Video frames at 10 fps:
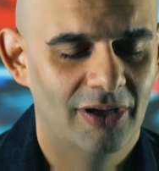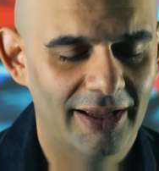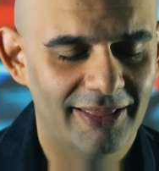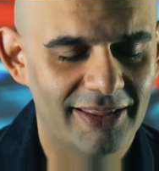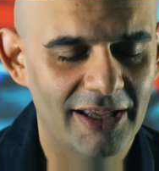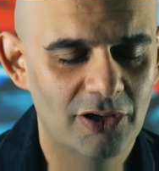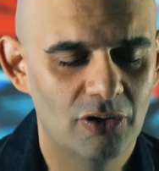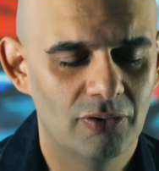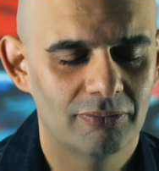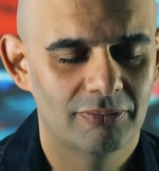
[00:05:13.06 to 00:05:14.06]
I thank
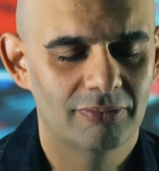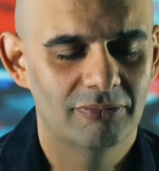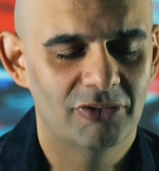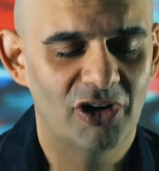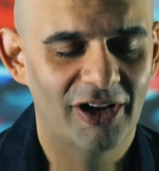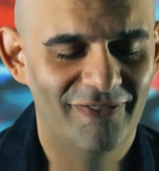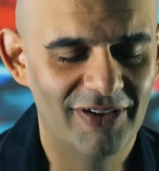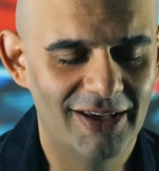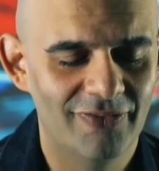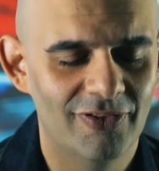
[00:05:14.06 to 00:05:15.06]
you that I am
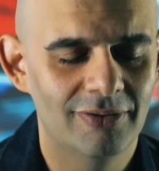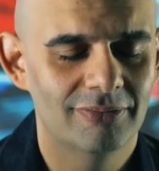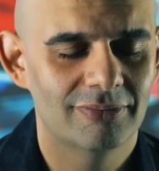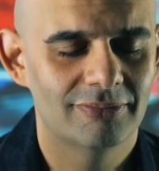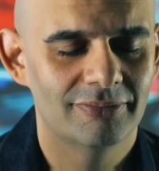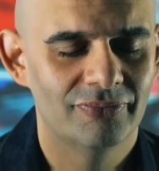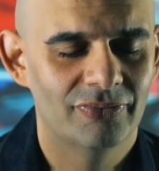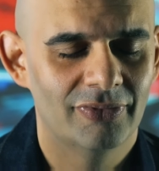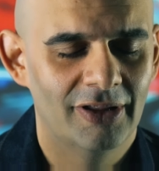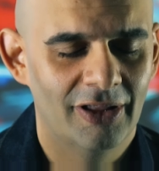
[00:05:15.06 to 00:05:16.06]

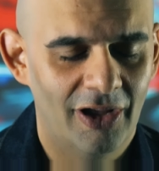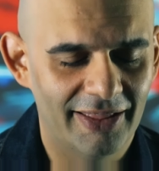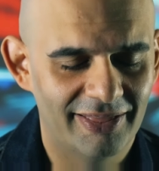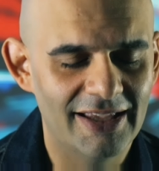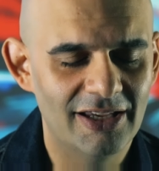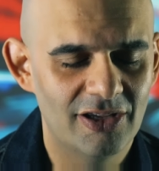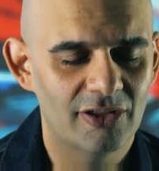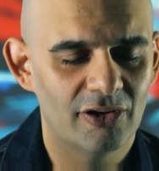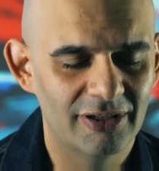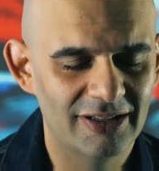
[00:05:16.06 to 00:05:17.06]
forgiven. I thank you
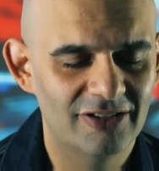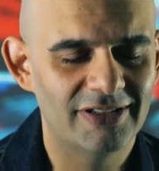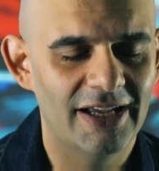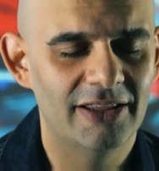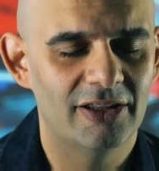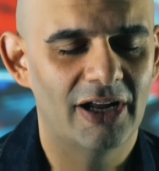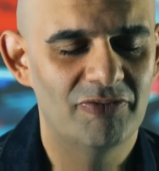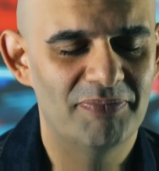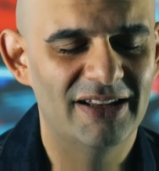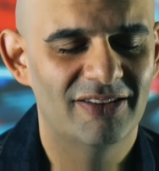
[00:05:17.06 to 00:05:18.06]
that on this day that I
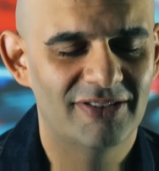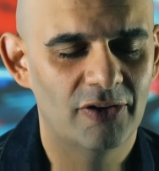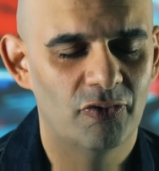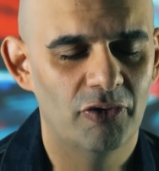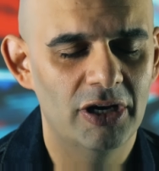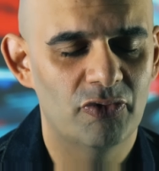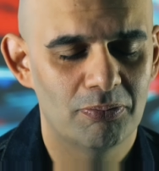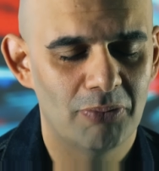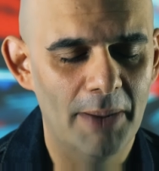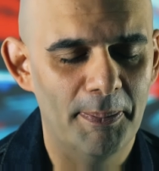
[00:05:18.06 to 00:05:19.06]
have been set free
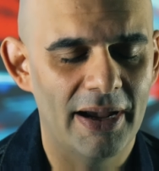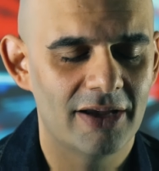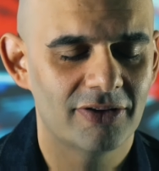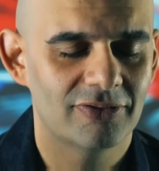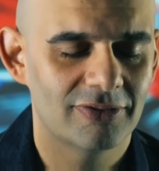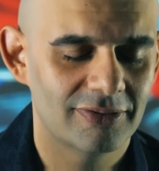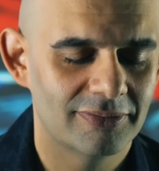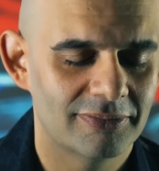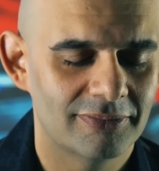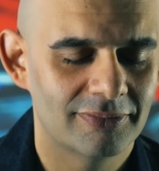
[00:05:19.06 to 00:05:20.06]
from my past.
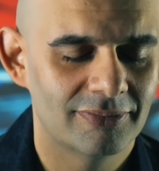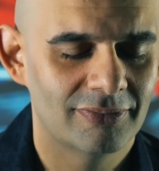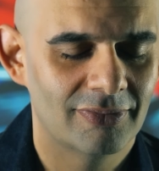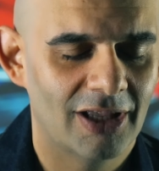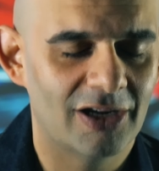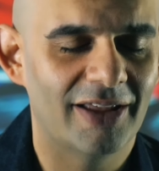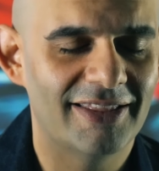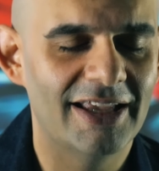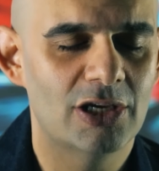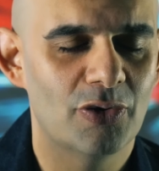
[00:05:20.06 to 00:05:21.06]
And I
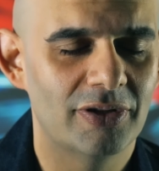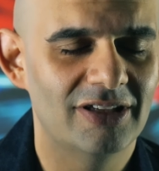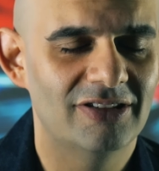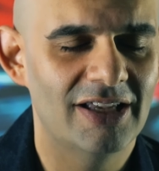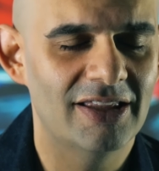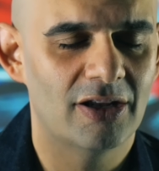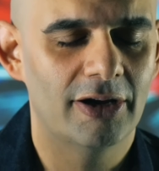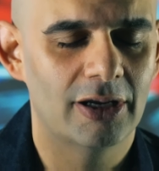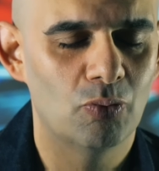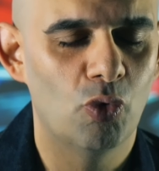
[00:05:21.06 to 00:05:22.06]
thank you on this day that
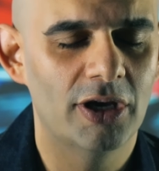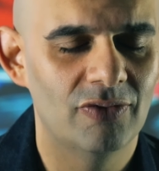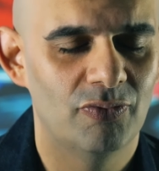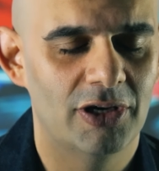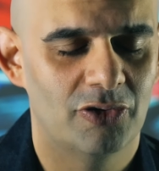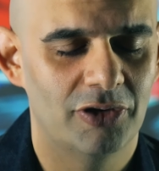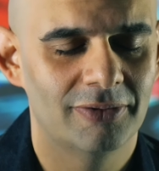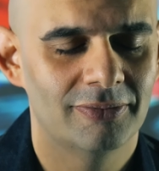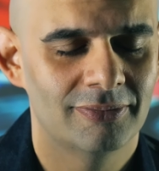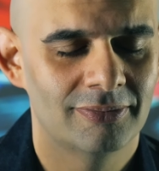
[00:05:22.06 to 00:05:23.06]
I can walk in victory.